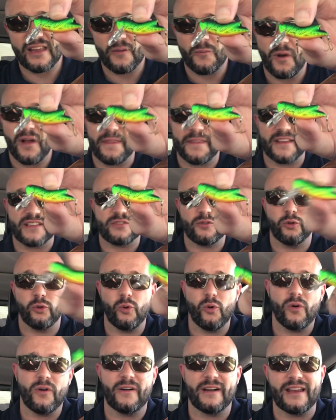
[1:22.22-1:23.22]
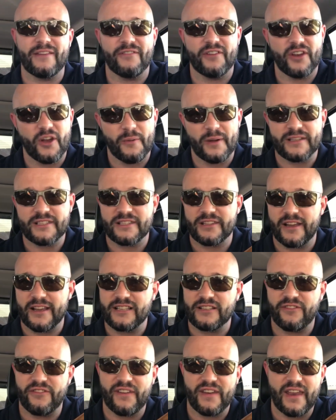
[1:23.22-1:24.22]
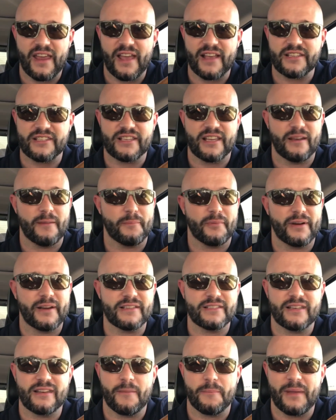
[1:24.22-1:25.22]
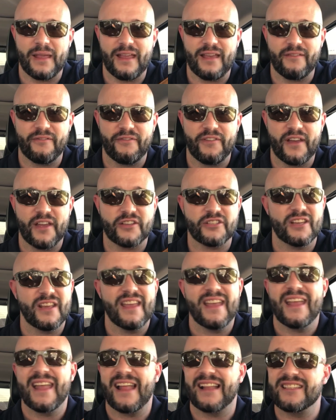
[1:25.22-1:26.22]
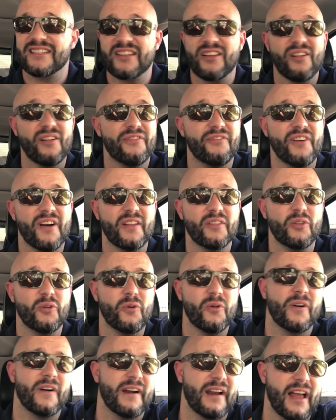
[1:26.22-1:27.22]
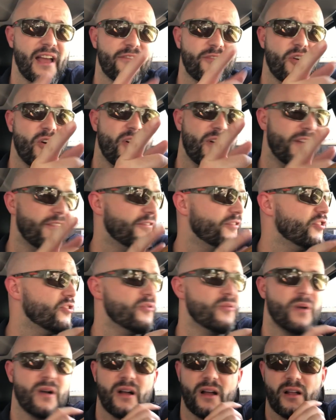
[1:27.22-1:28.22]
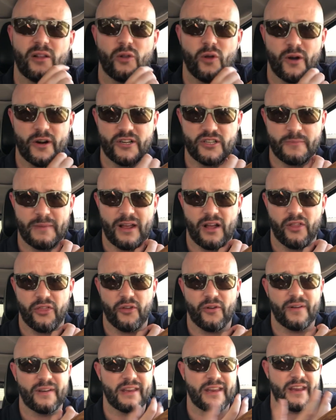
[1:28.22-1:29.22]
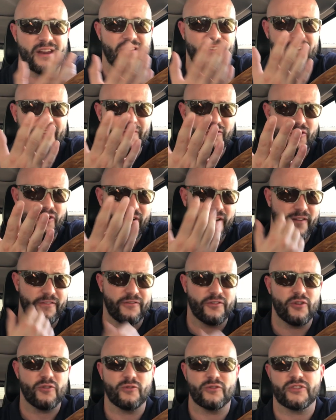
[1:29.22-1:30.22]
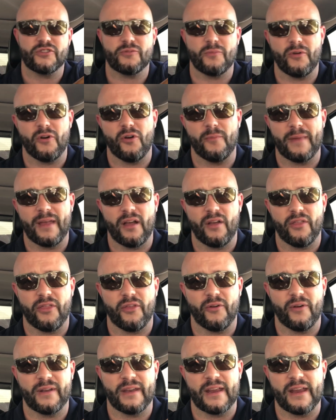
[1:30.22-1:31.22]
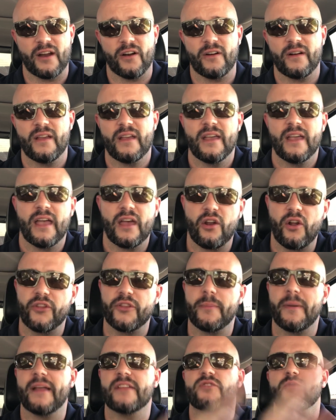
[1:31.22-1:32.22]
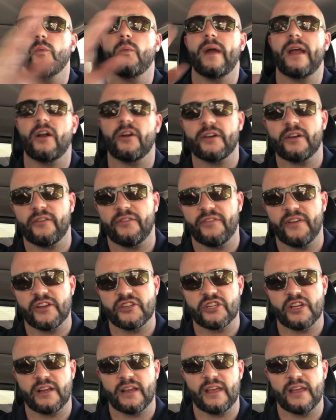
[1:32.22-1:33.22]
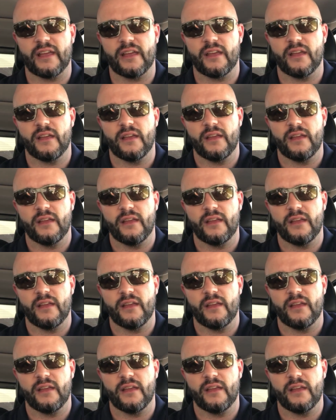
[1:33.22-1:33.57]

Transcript: you what, this lure, even though it's nice finesse and it brings in the panfish, it's still a fun lure. And I've caught a few largemouth on here. I've caught a few smallmouth on here. It all depends where you're fishing it